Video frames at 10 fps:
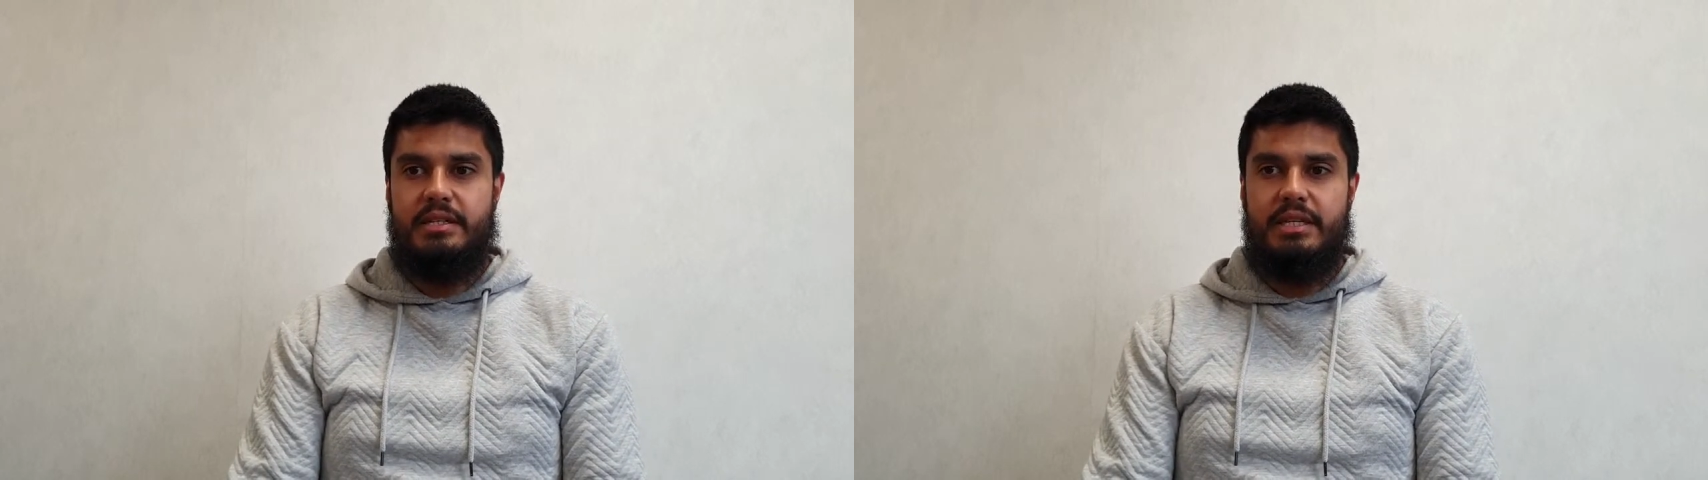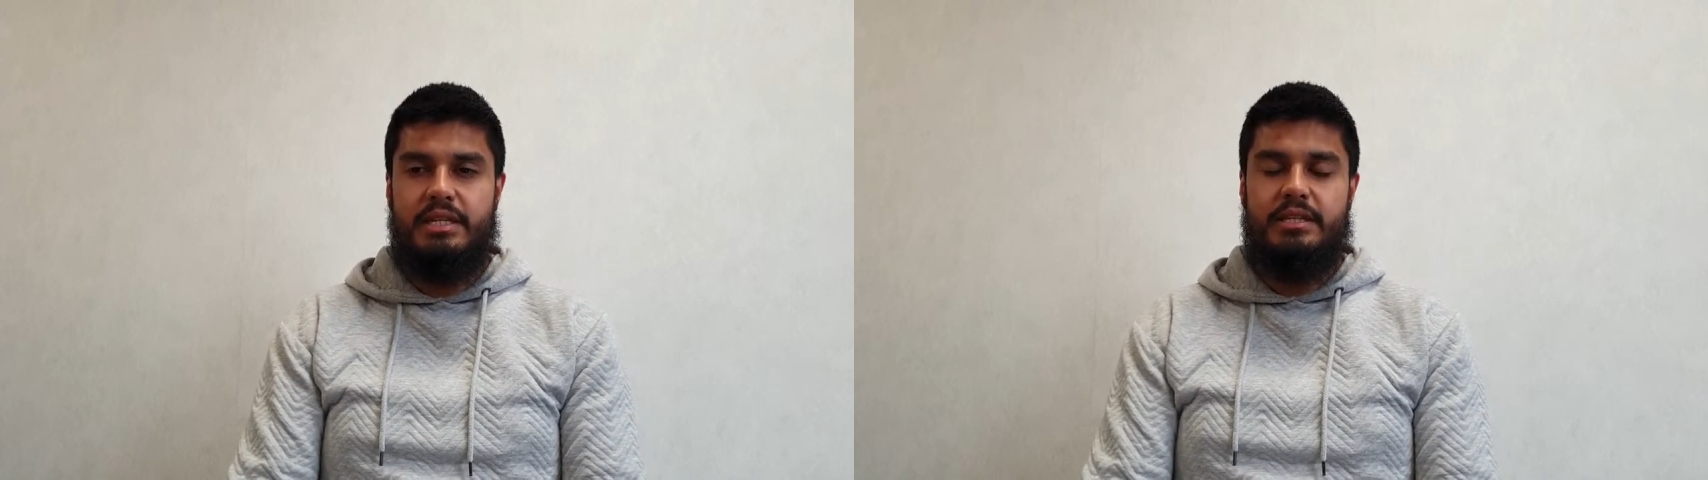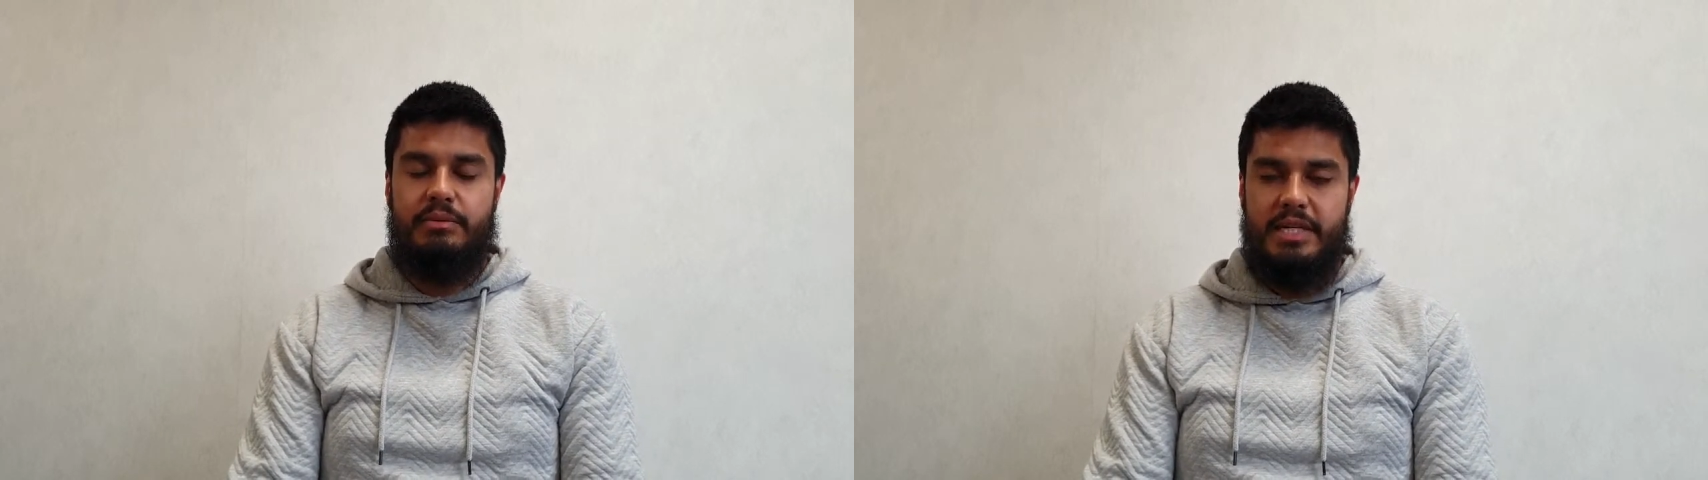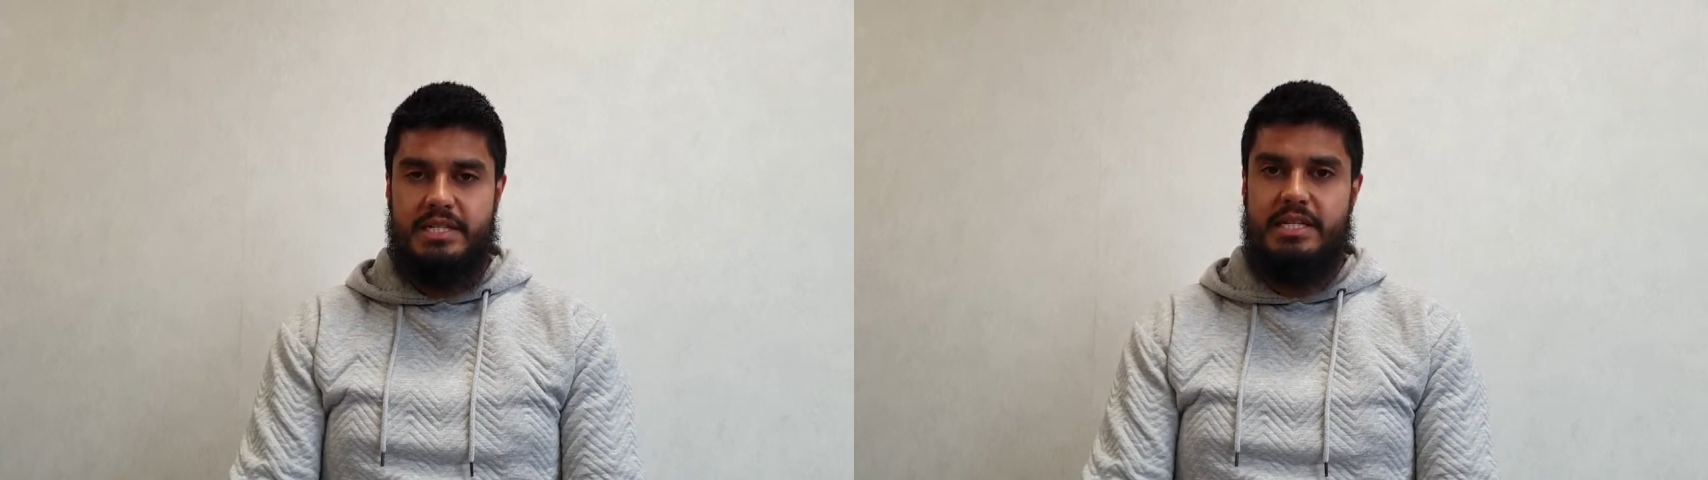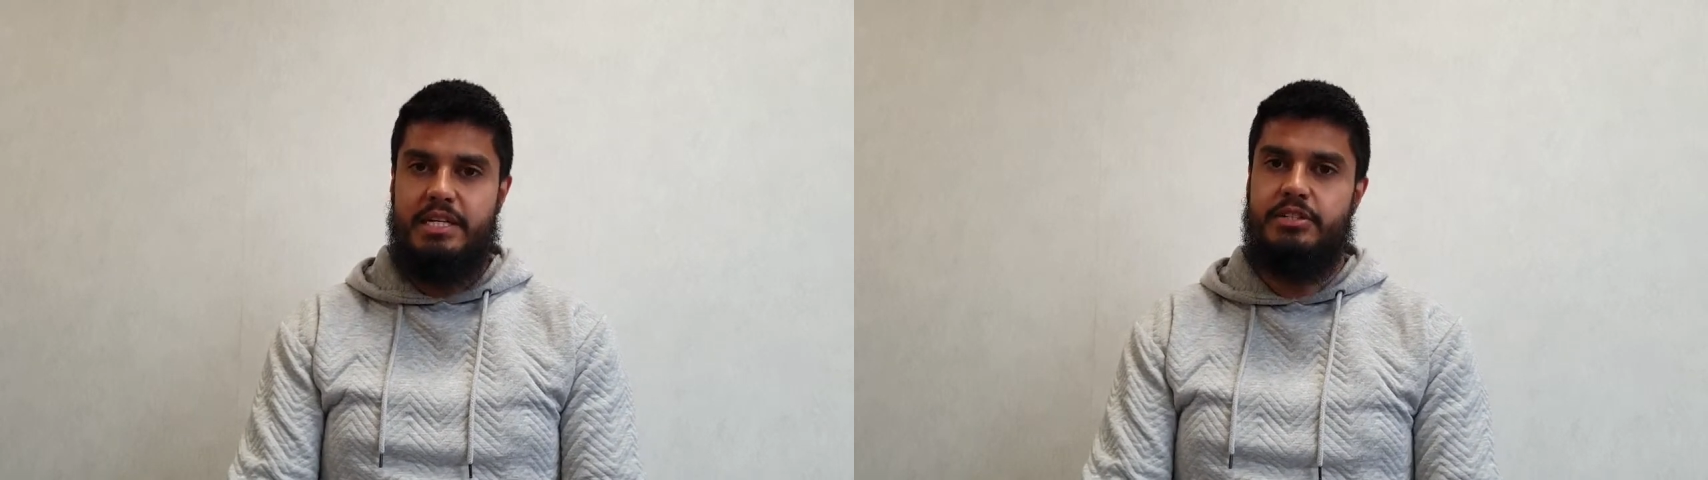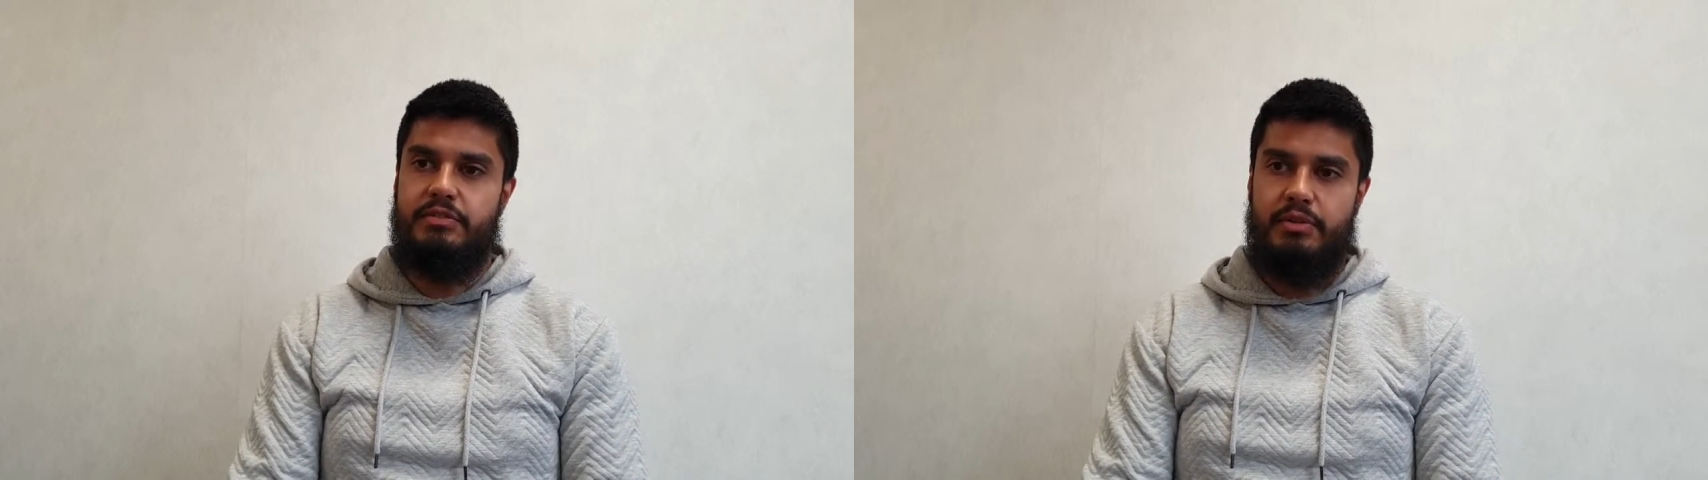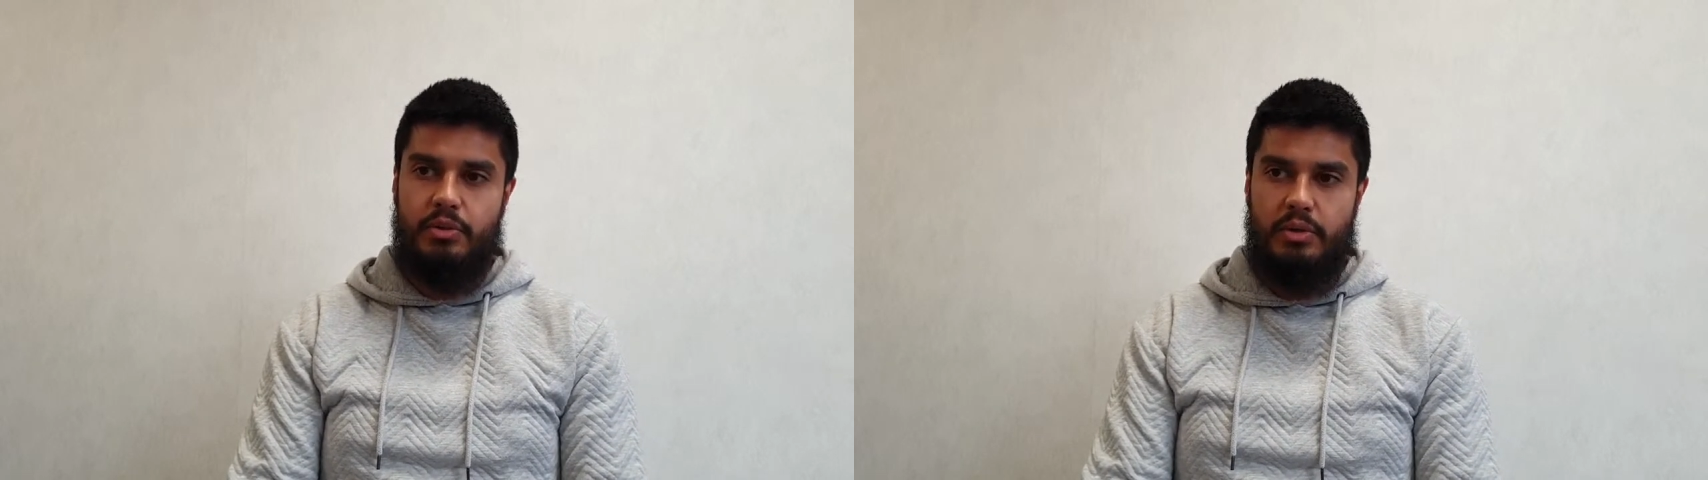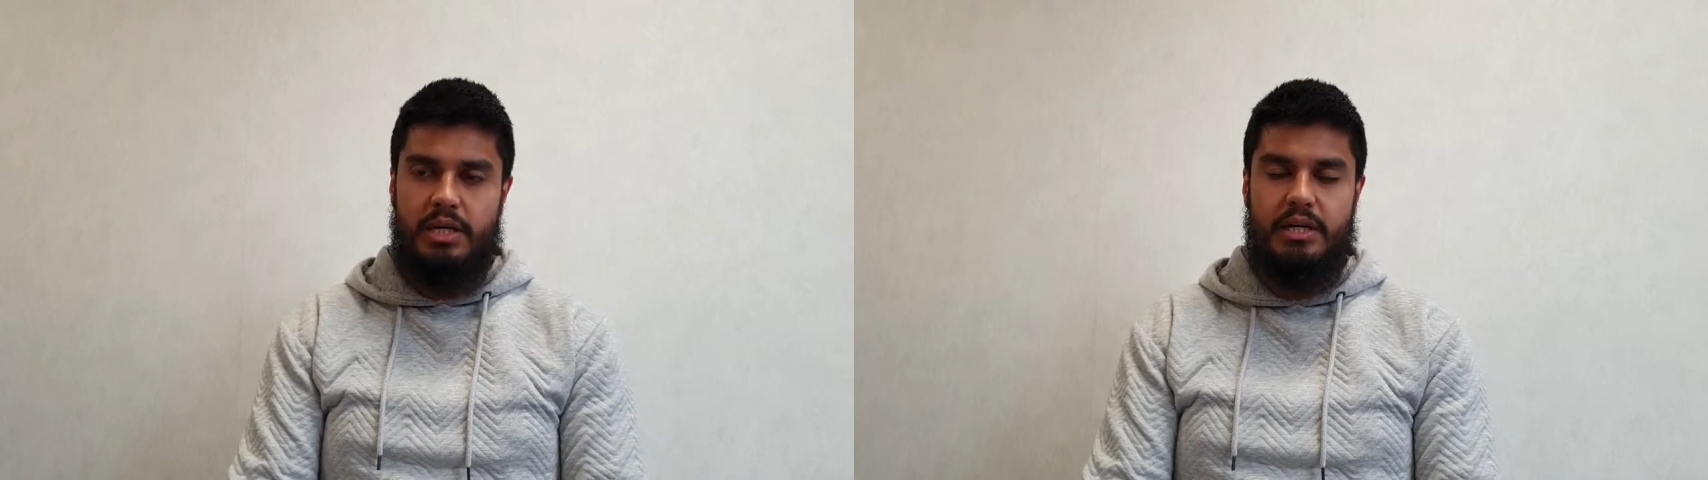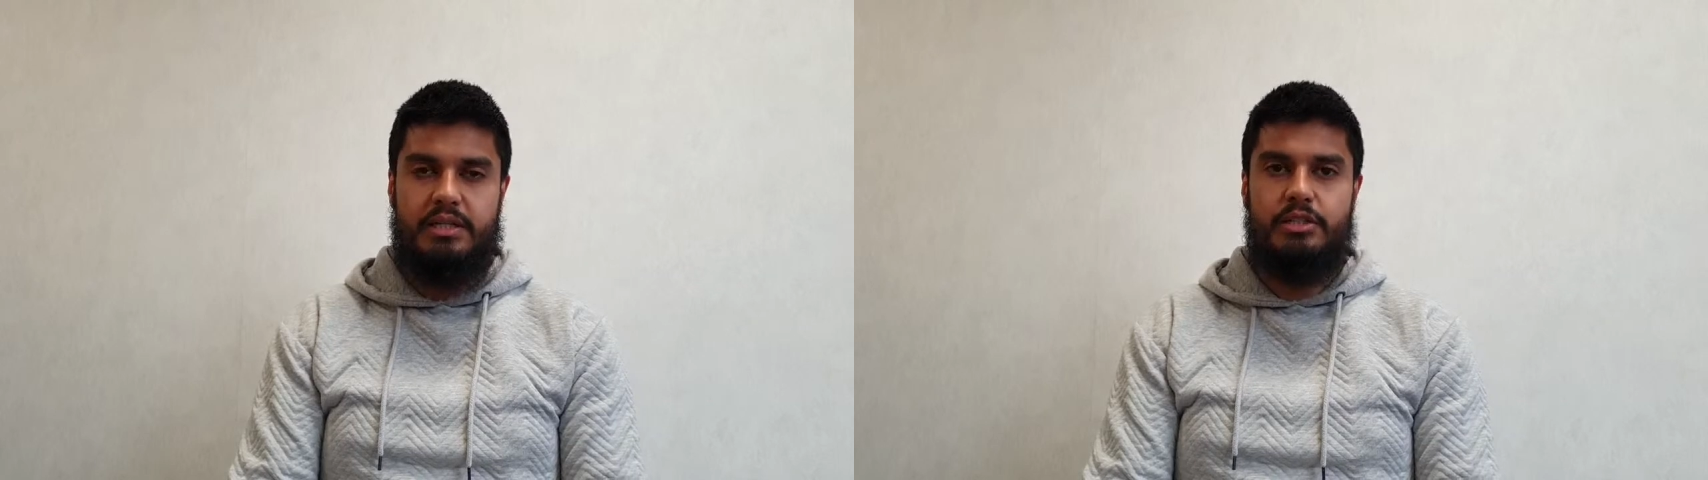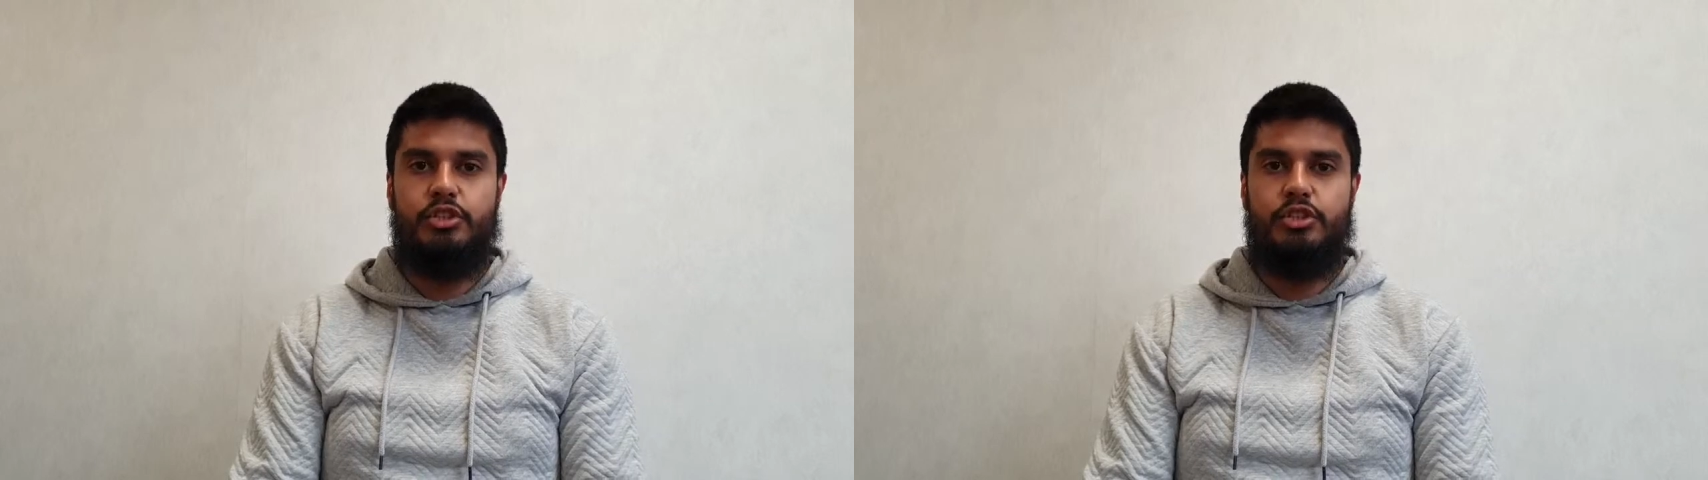in the recitation of the Qur'an